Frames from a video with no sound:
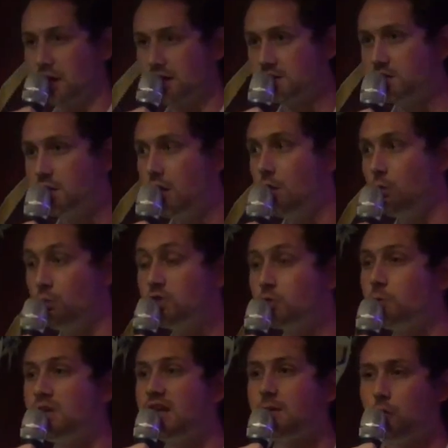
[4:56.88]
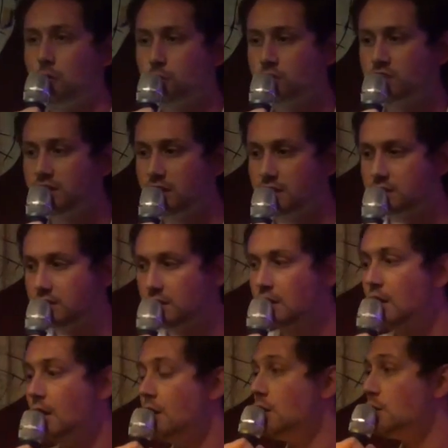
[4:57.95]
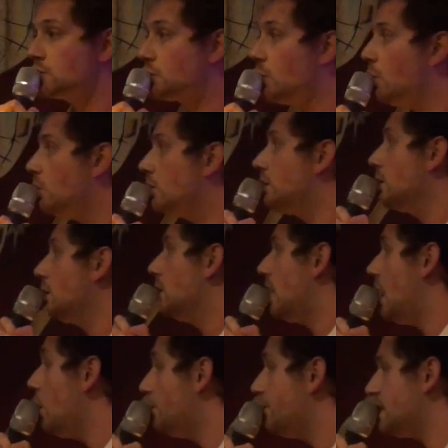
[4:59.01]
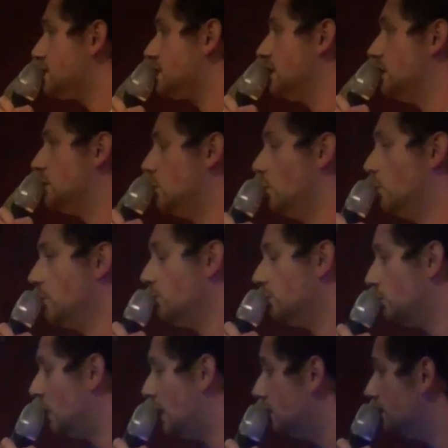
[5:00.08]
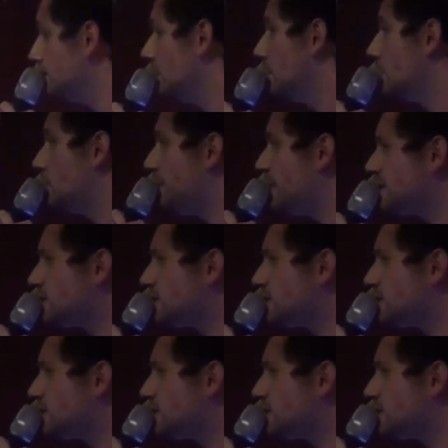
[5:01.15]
fast, we should be able to see it. So how fast can it go? Well, the